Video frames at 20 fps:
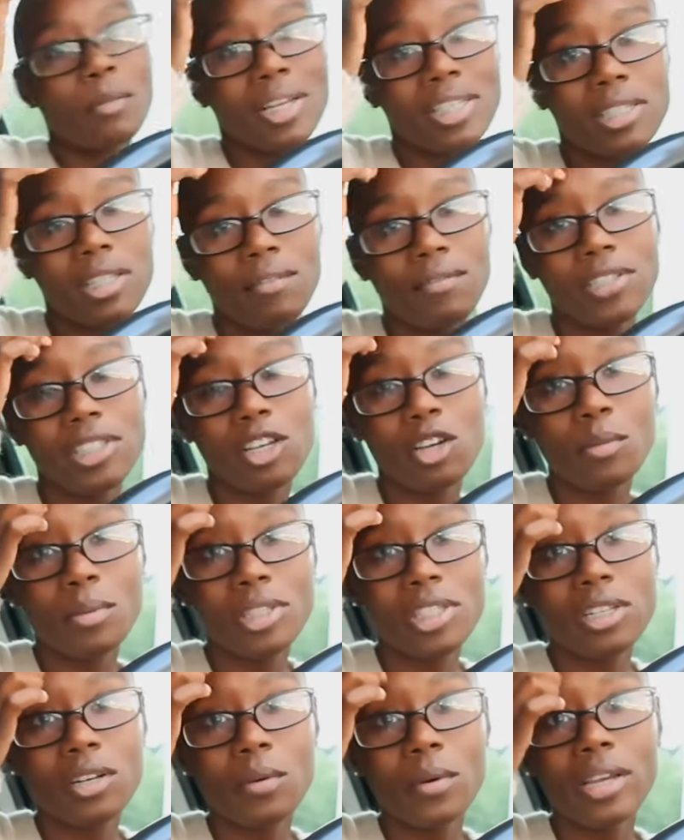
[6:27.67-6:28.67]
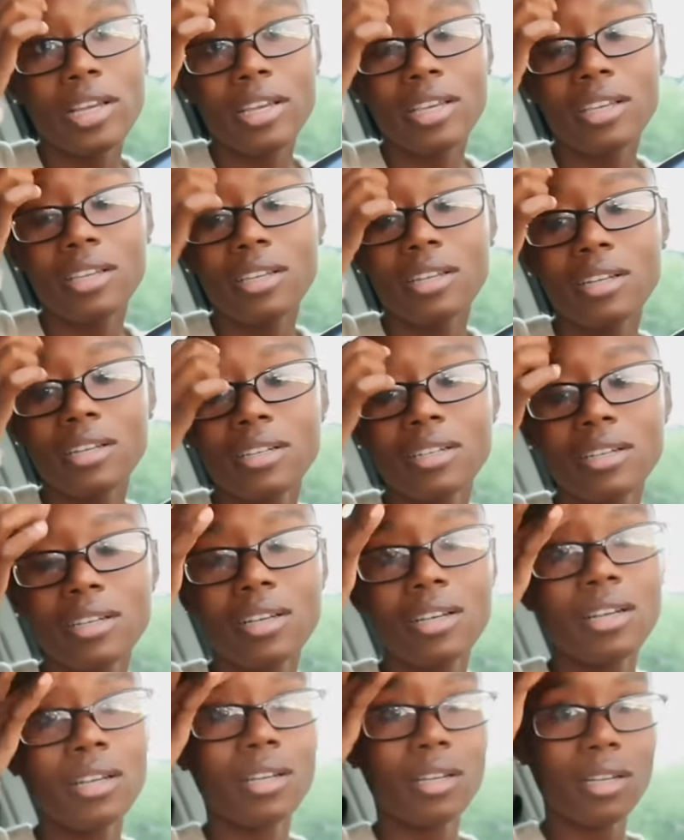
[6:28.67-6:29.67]
my stethoscope is in the way again.
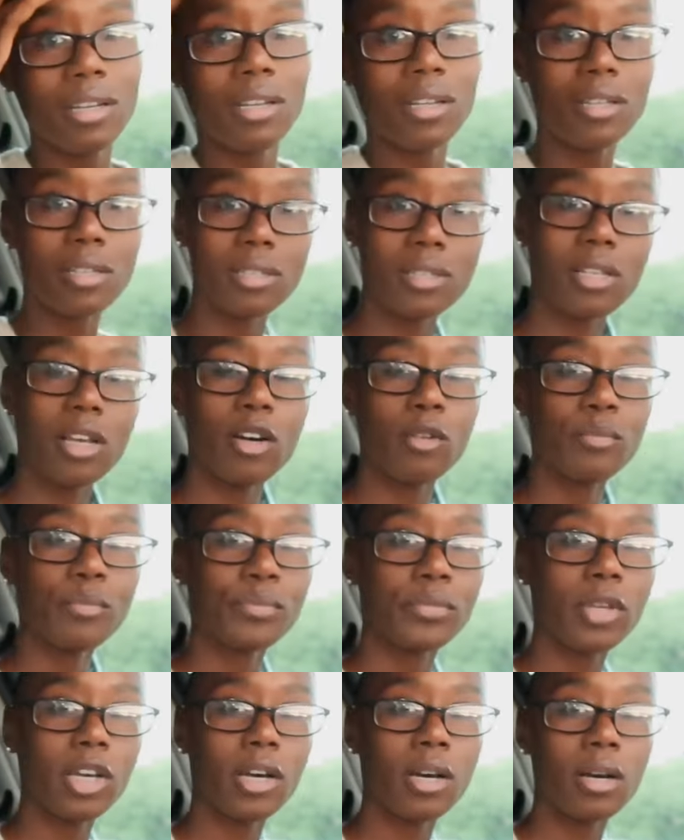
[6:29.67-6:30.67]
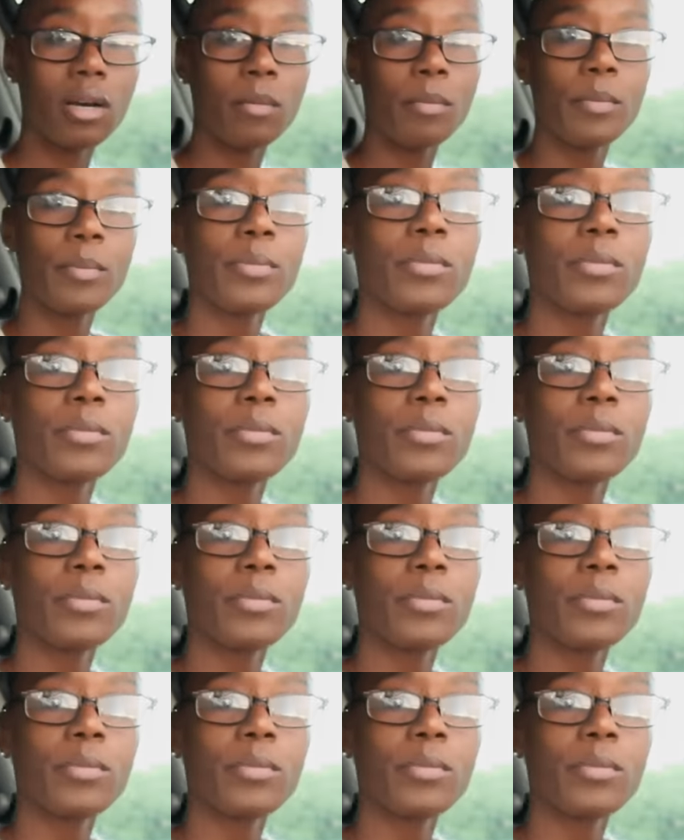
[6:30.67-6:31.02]
So I